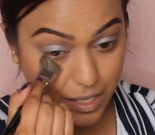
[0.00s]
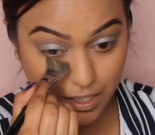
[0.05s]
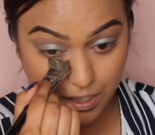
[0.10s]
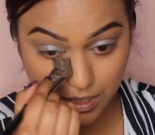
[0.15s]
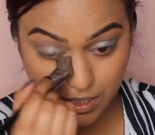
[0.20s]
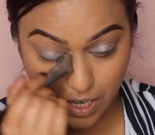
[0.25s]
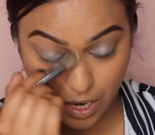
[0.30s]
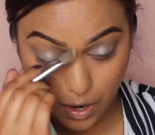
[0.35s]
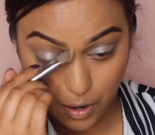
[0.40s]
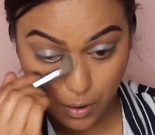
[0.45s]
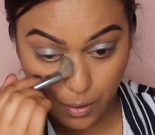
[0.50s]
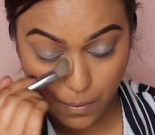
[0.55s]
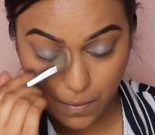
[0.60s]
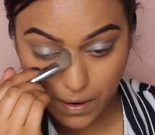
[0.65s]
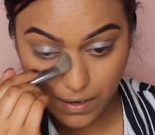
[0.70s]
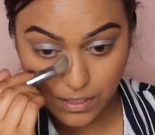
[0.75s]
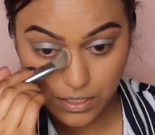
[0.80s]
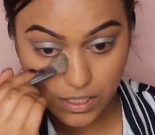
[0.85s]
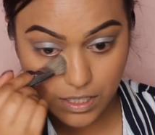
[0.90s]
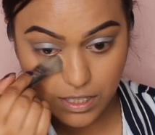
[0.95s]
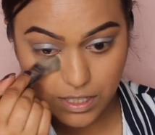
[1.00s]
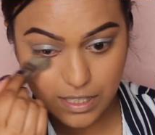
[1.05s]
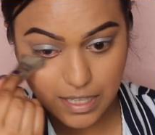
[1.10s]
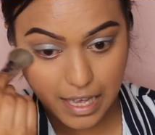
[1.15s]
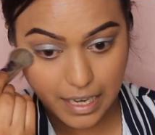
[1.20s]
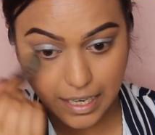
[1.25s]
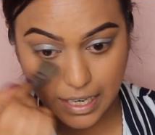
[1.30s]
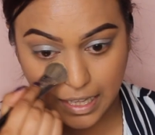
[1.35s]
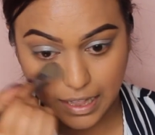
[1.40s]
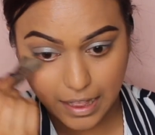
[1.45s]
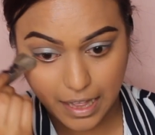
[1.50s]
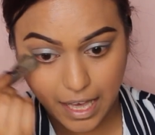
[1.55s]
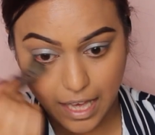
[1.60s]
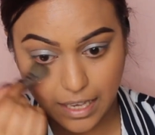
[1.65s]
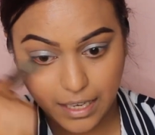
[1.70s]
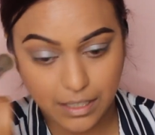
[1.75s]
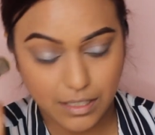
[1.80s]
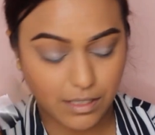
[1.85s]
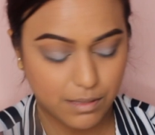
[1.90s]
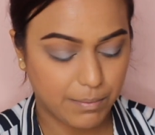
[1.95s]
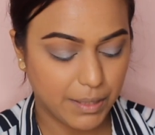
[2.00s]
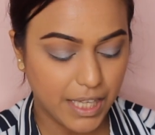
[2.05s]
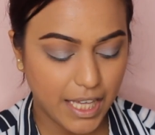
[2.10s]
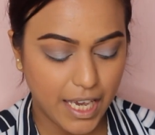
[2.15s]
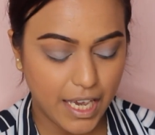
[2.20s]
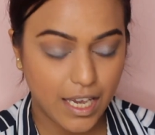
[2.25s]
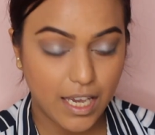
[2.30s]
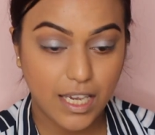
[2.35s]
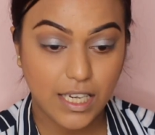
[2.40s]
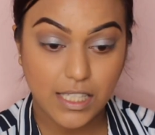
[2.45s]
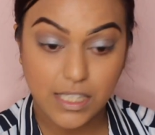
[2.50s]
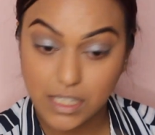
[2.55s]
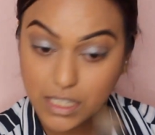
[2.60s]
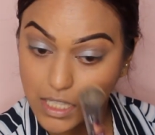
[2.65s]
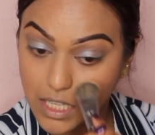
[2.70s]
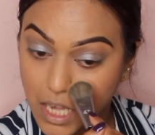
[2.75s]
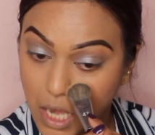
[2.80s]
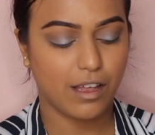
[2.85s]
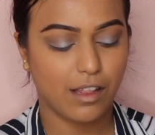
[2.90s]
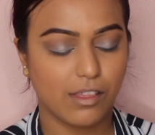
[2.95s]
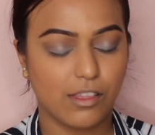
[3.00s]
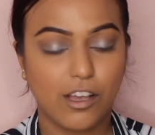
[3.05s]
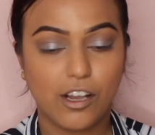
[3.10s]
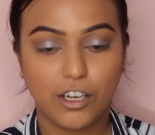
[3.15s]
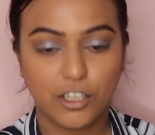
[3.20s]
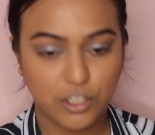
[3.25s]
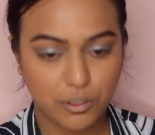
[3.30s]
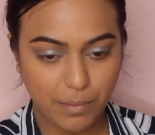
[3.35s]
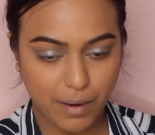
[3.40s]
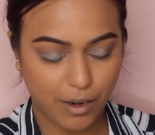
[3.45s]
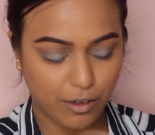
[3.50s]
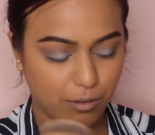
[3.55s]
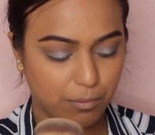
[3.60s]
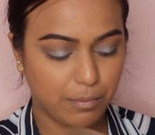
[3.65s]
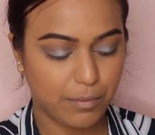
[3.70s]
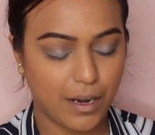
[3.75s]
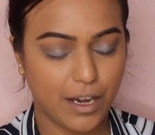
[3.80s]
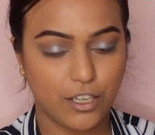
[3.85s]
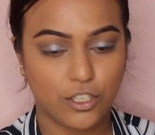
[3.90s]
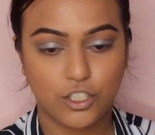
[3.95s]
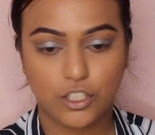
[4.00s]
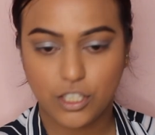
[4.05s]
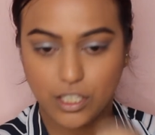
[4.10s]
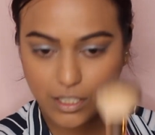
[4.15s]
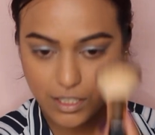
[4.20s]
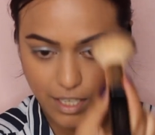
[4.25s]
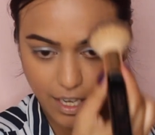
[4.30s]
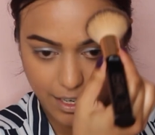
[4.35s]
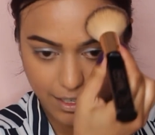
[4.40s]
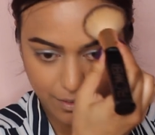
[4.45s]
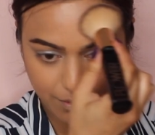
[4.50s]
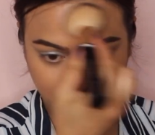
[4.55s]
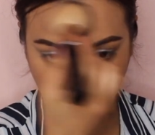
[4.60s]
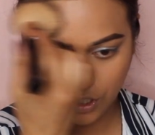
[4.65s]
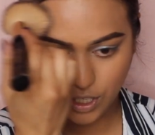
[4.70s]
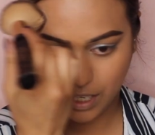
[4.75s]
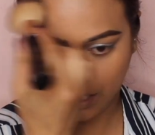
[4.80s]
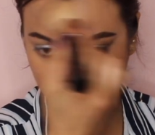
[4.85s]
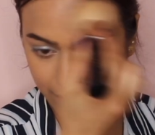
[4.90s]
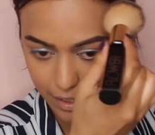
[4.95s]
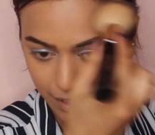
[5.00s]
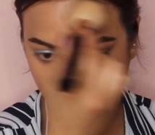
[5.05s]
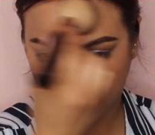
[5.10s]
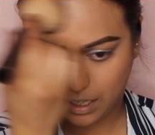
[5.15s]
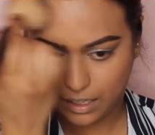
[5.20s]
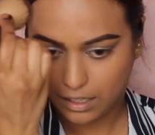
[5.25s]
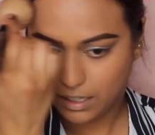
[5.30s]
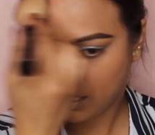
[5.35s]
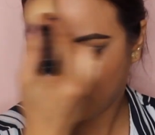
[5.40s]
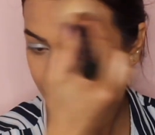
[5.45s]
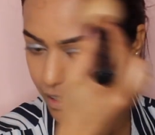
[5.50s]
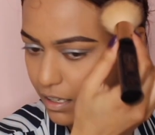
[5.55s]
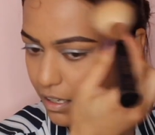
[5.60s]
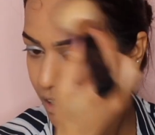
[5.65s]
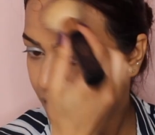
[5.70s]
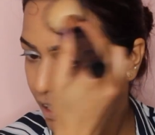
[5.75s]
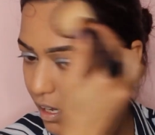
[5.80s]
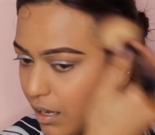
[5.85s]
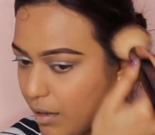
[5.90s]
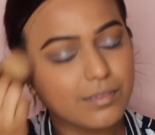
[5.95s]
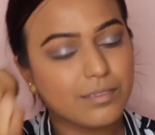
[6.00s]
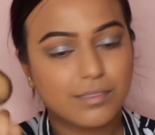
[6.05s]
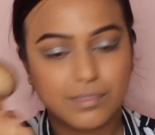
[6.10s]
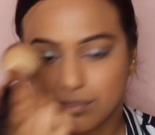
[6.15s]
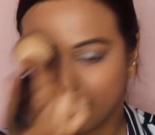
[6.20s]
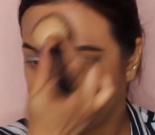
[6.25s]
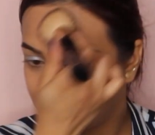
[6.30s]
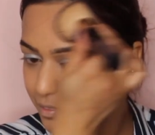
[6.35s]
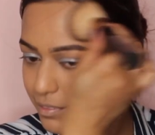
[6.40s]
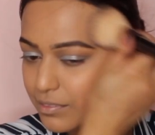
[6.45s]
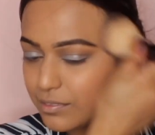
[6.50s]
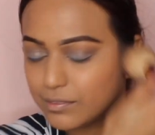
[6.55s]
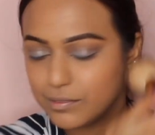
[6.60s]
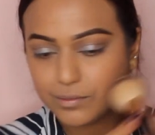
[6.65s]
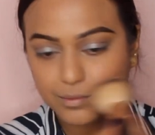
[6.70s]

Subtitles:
So just setting that in place. A large powder brush, just kind of gently apply that